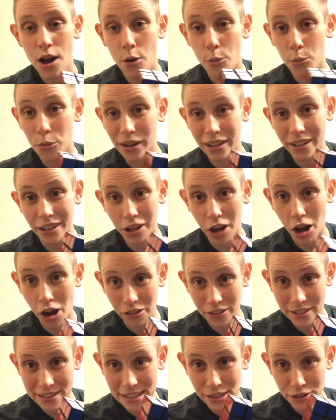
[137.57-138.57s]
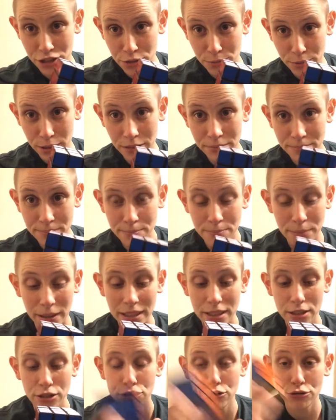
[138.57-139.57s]
We're not going to call this algebra,
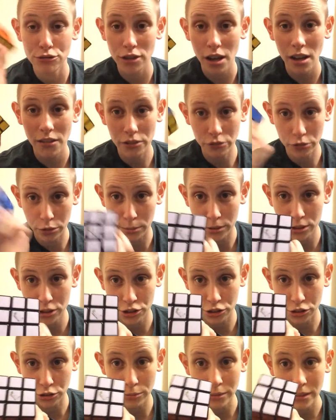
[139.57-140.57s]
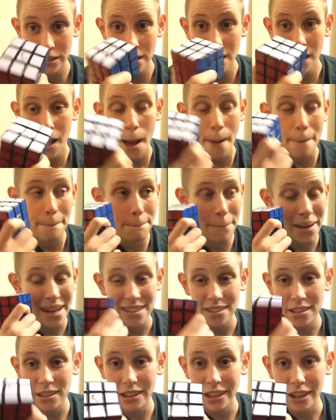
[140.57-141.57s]
but to solve the Rubik's Cube,
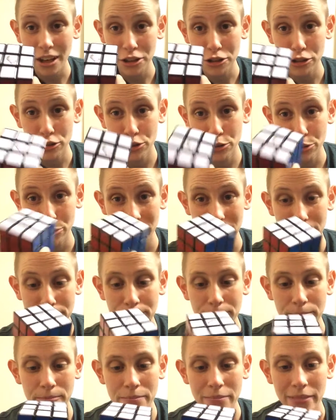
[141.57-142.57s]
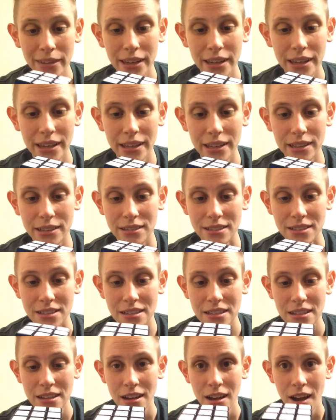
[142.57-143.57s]
basically all you're doing is
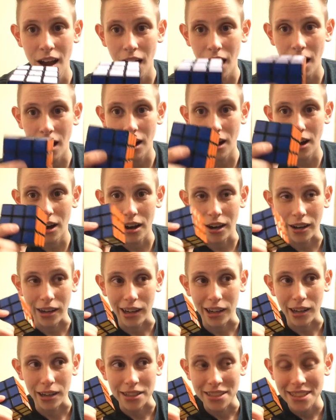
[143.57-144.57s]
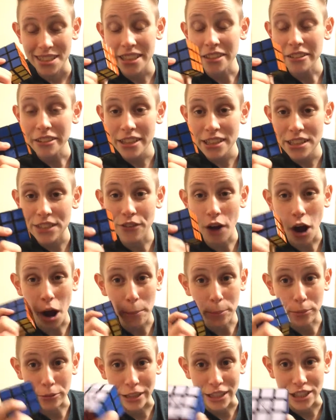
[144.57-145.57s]
a series of
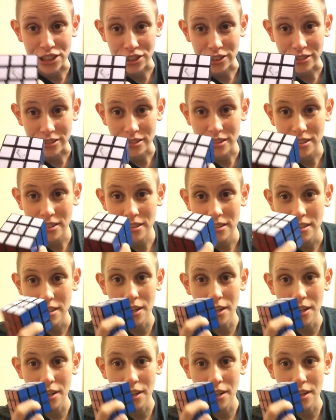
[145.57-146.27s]
operations.